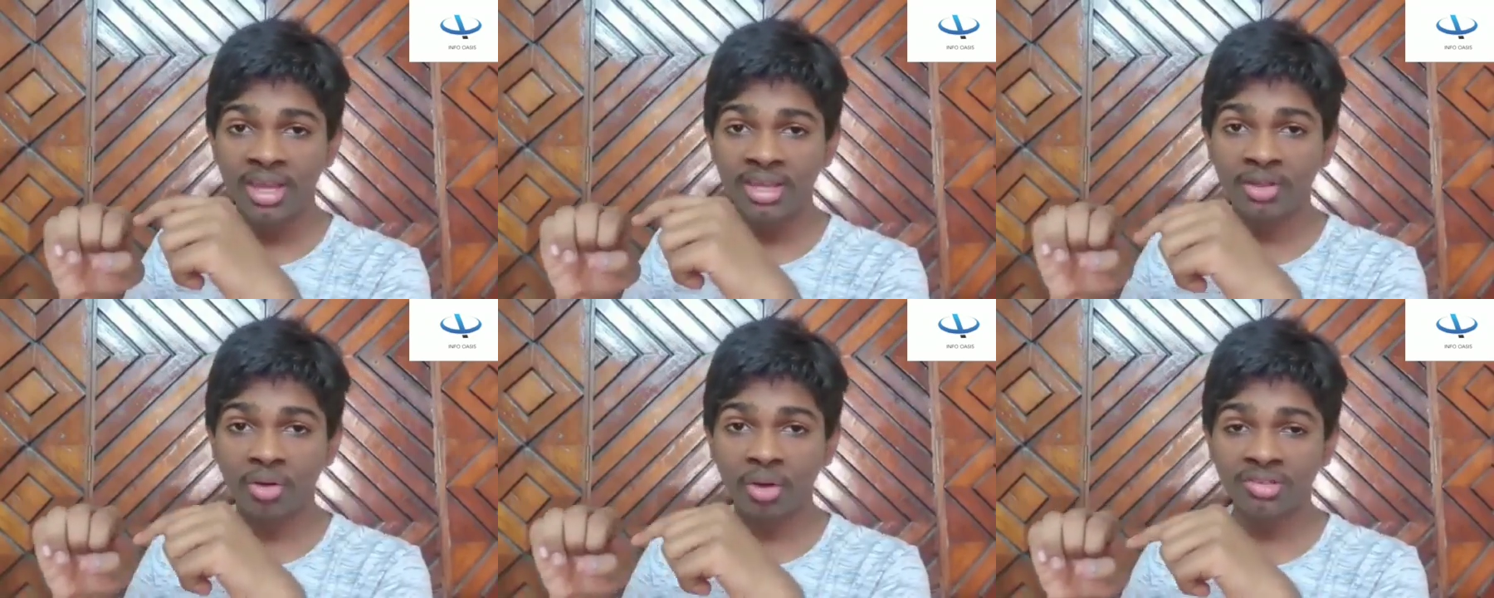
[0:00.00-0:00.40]

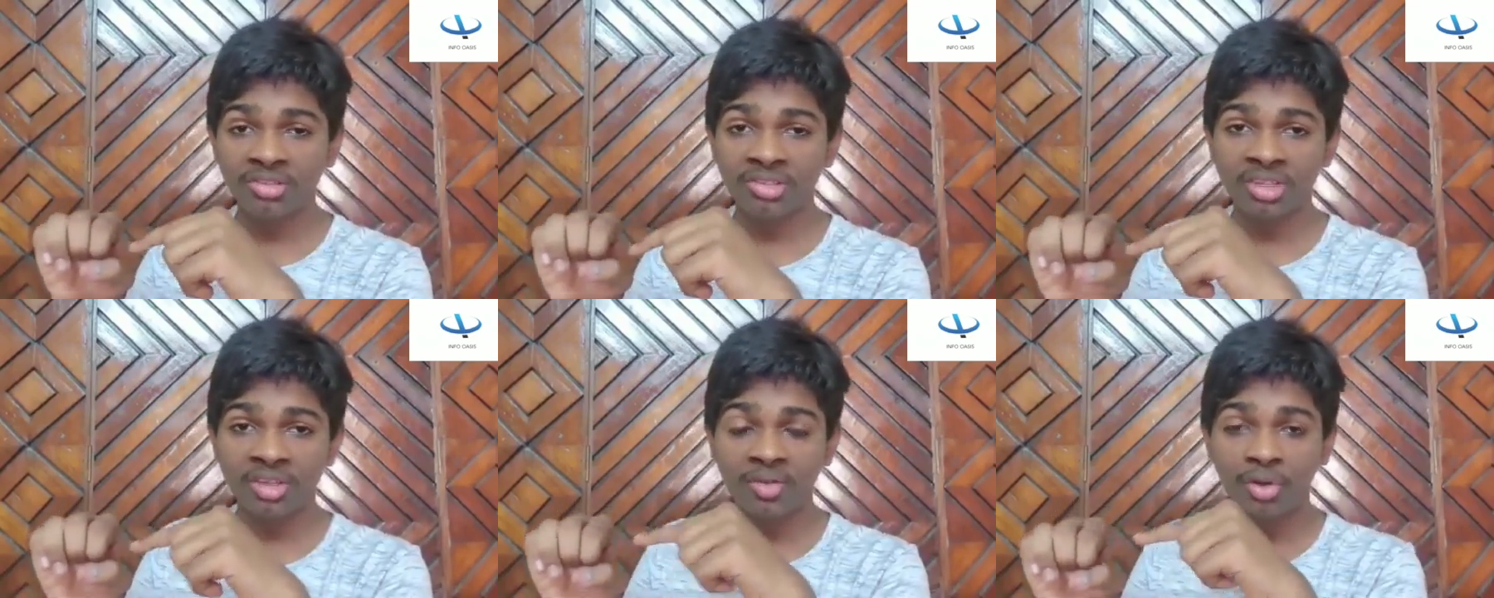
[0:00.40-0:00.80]
it
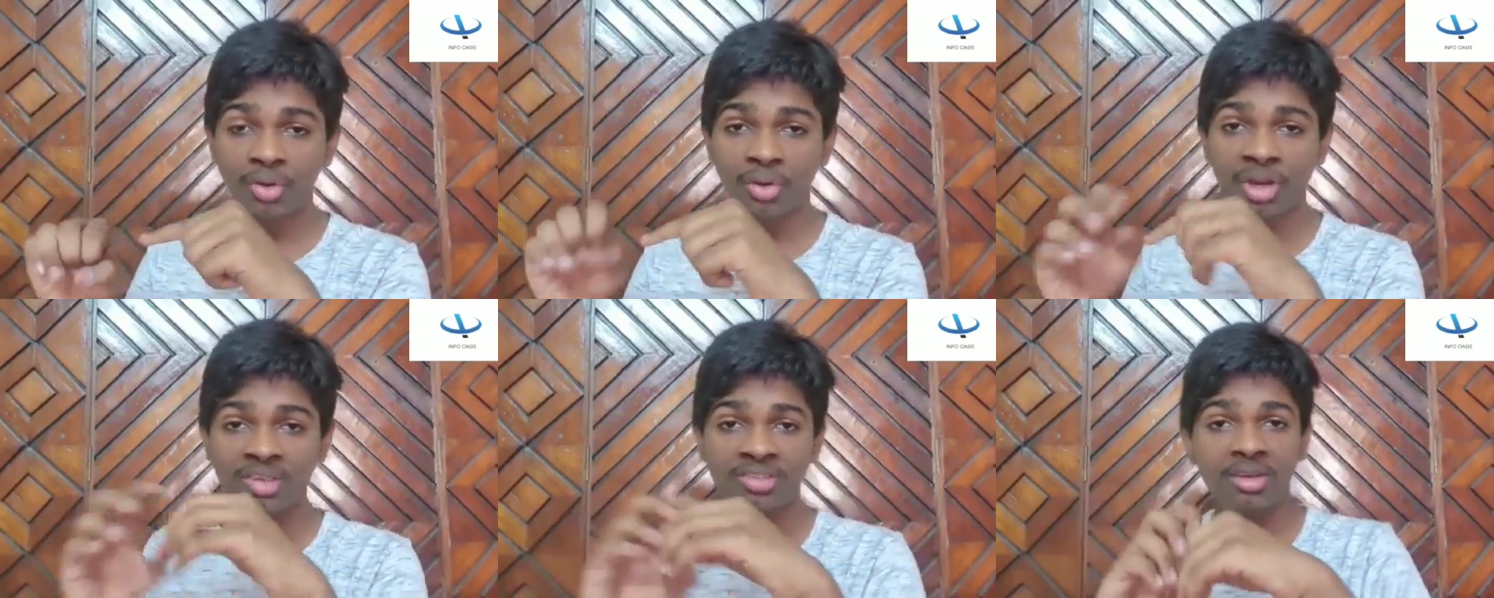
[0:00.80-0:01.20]
crosses the
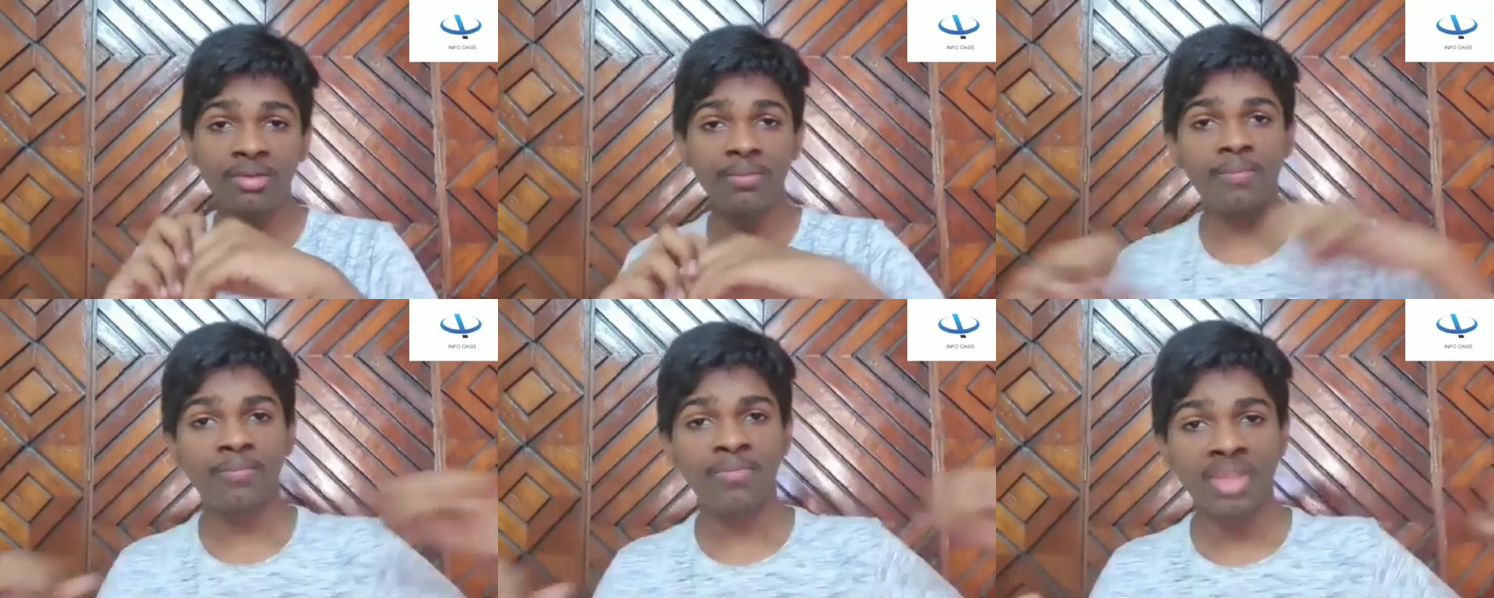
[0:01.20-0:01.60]
event
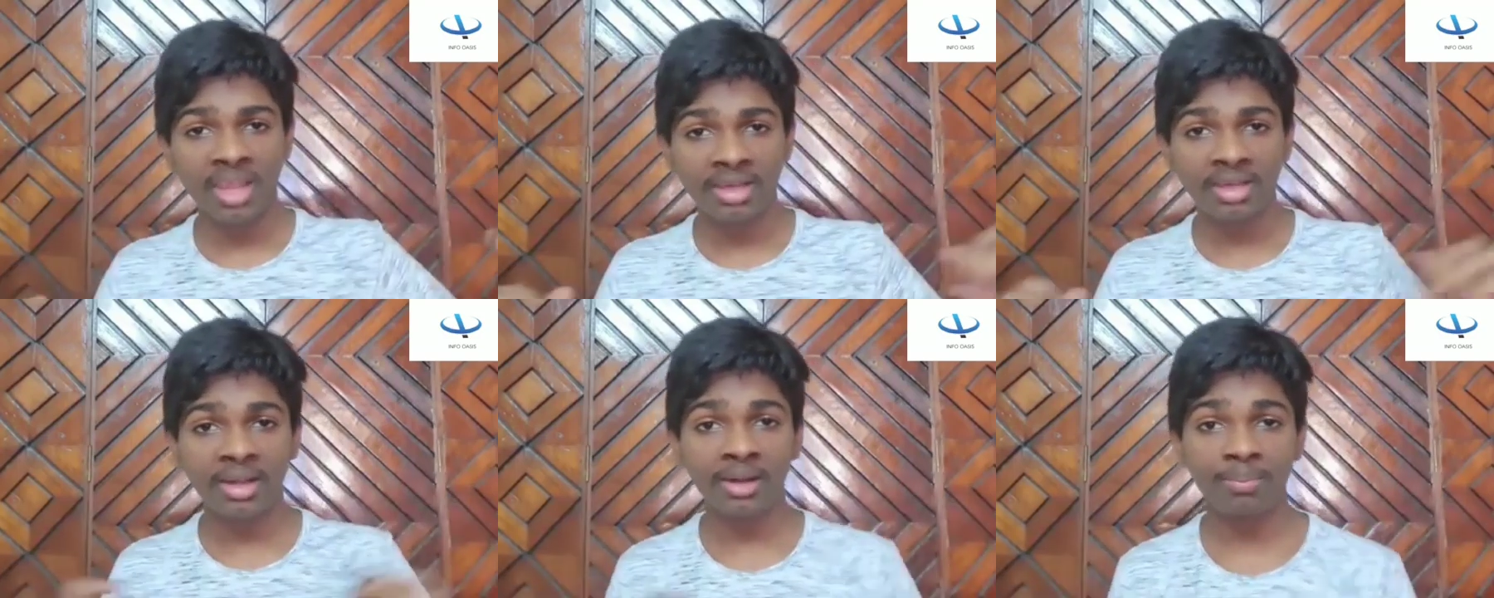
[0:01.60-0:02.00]
horizon,
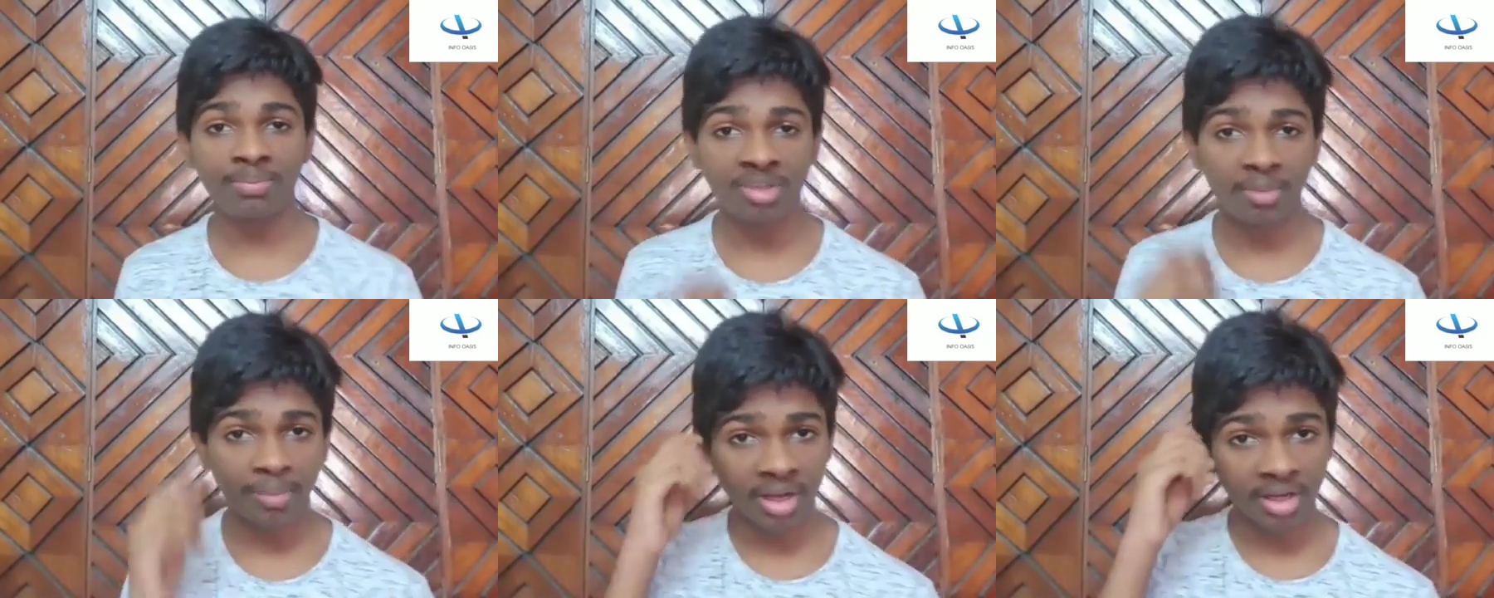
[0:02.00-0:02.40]
it
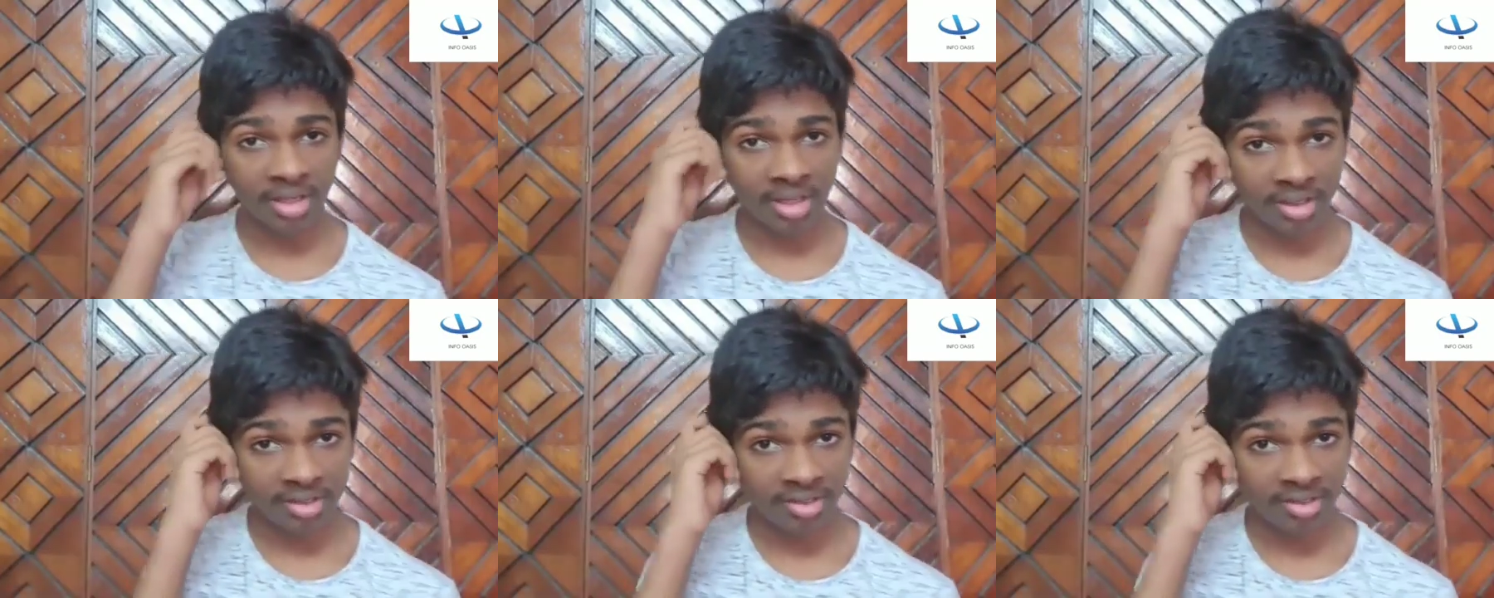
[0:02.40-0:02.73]
rips apart.